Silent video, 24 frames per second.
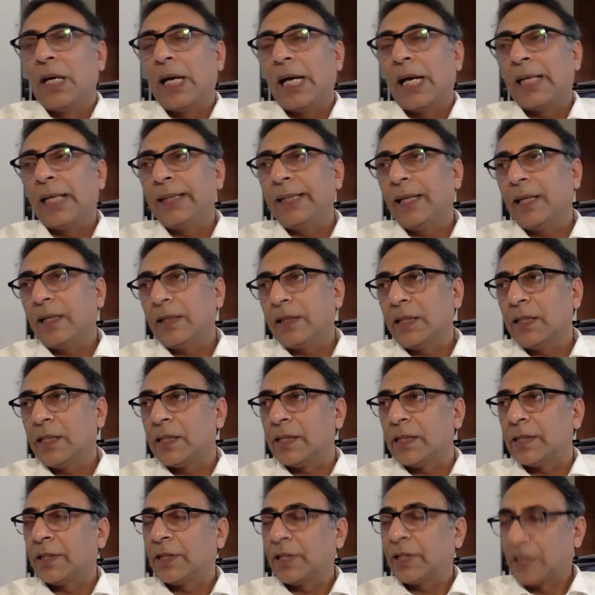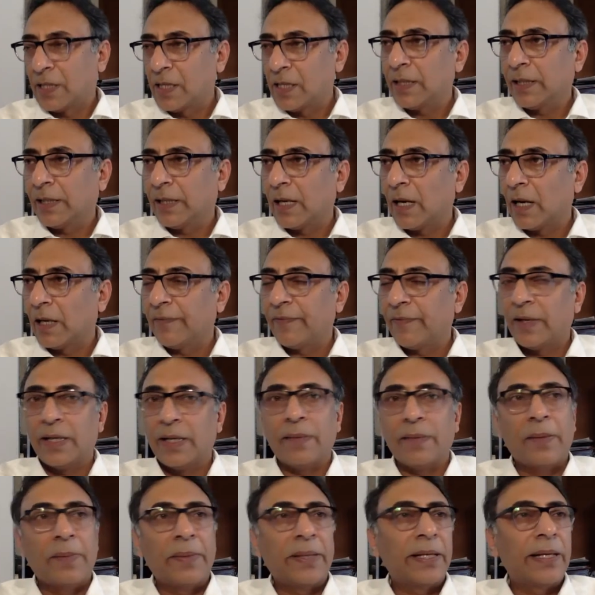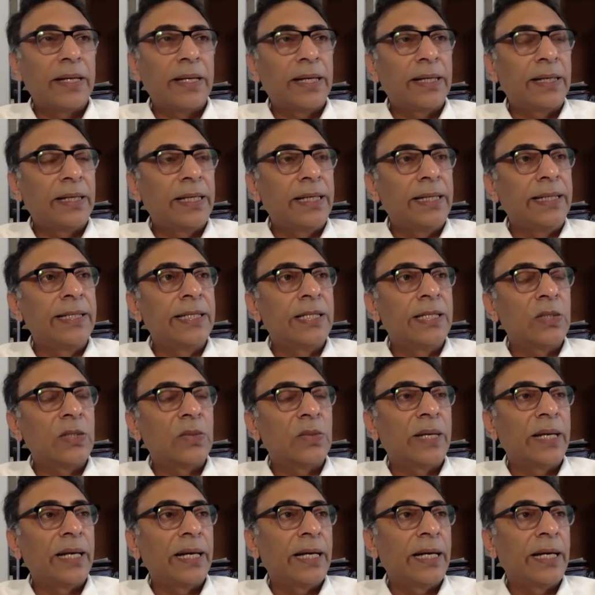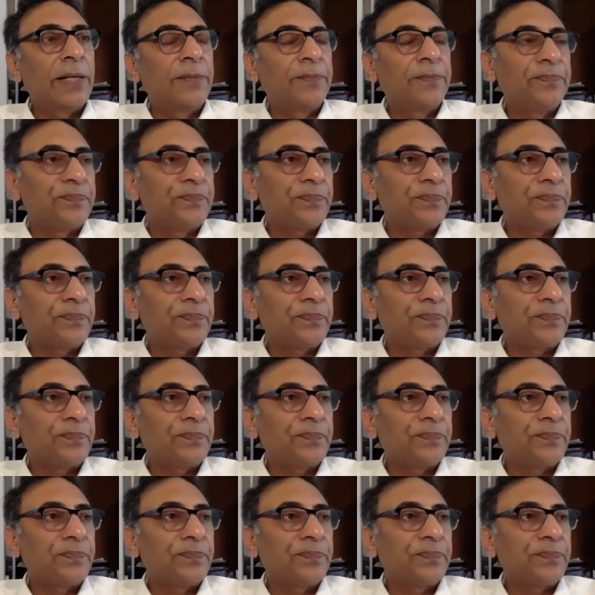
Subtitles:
And the third ground, if I remember correctly, is where